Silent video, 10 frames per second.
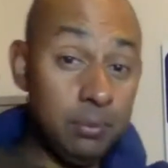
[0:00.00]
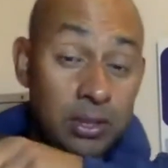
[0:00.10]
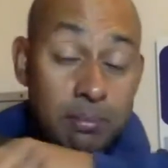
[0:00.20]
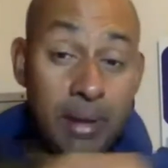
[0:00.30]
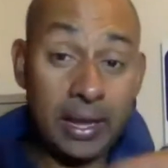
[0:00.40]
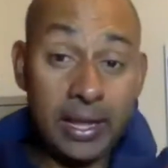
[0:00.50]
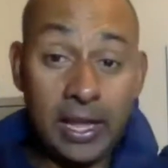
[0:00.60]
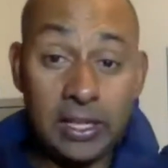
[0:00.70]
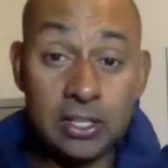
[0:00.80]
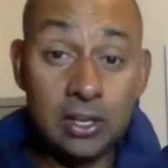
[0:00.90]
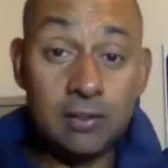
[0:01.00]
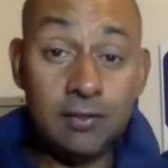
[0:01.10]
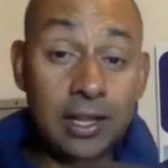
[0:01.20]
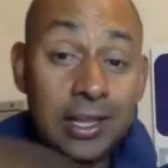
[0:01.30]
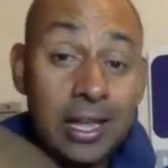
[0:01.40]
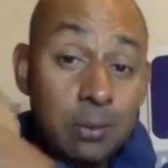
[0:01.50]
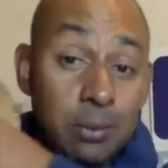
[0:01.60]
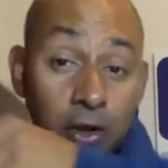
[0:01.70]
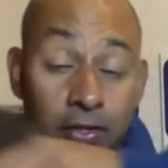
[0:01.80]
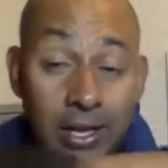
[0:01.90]
With the backhand serve, again,
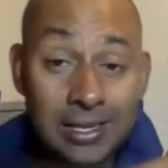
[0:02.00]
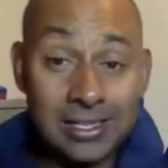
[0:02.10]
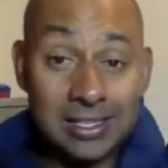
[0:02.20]
we've got that